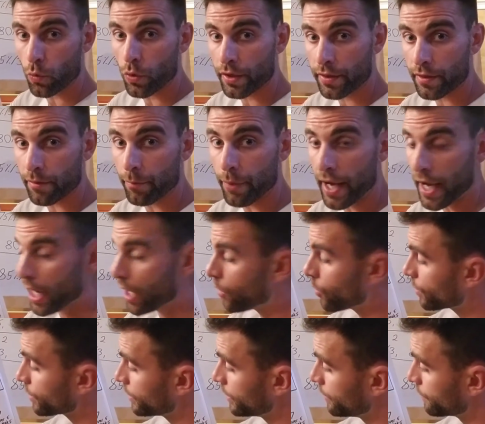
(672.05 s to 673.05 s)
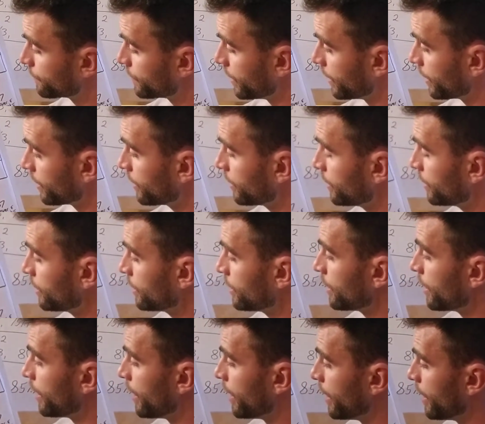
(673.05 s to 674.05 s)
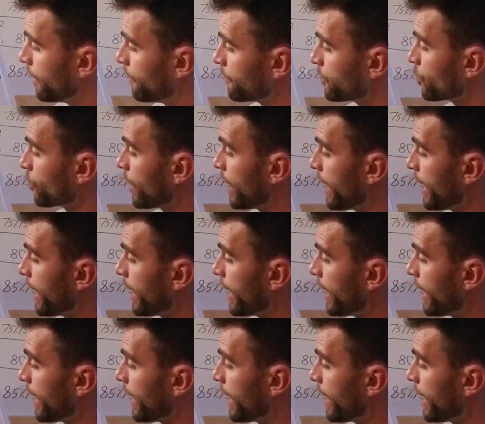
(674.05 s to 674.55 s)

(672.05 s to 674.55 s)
With the powerlifting, you're